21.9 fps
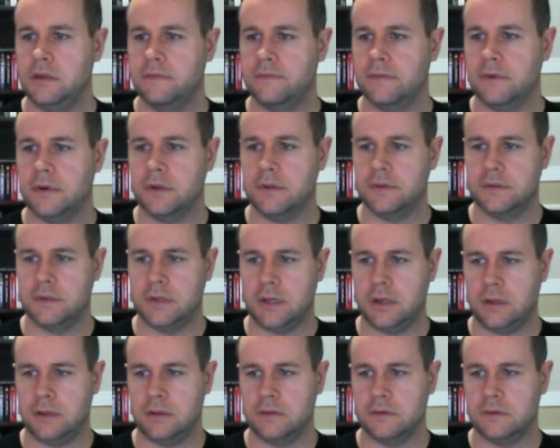Default
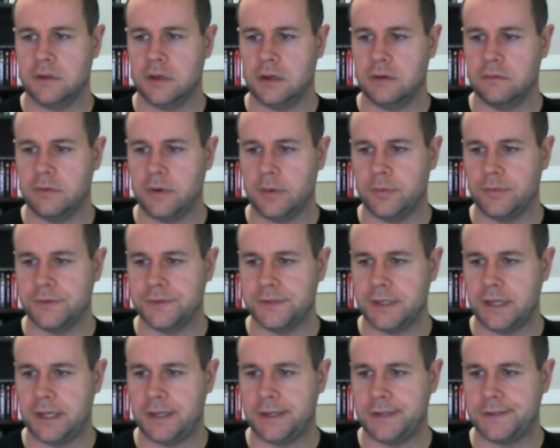settings, got to
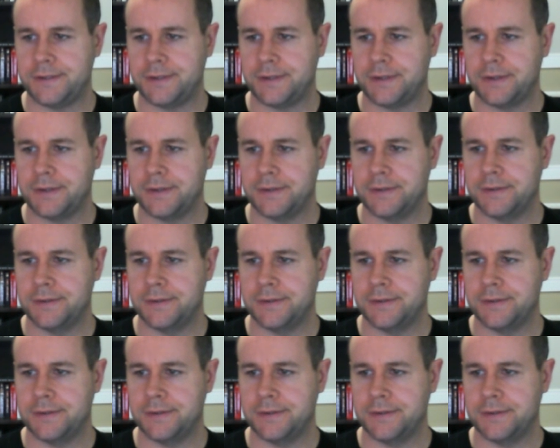represent.